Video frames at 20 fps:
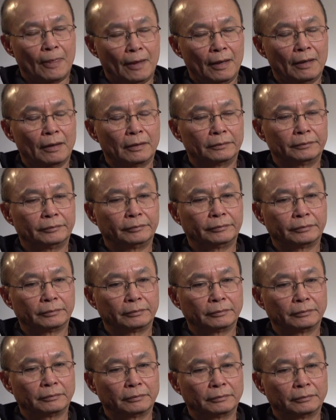Yeah,
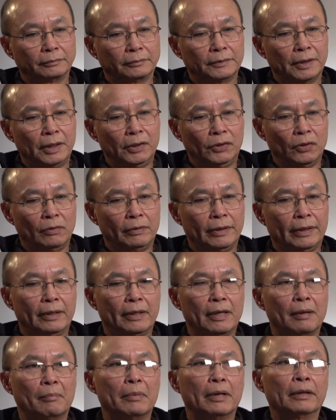he's okay in
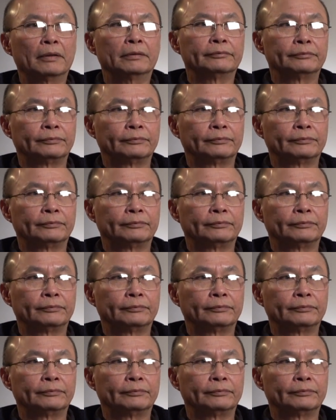number,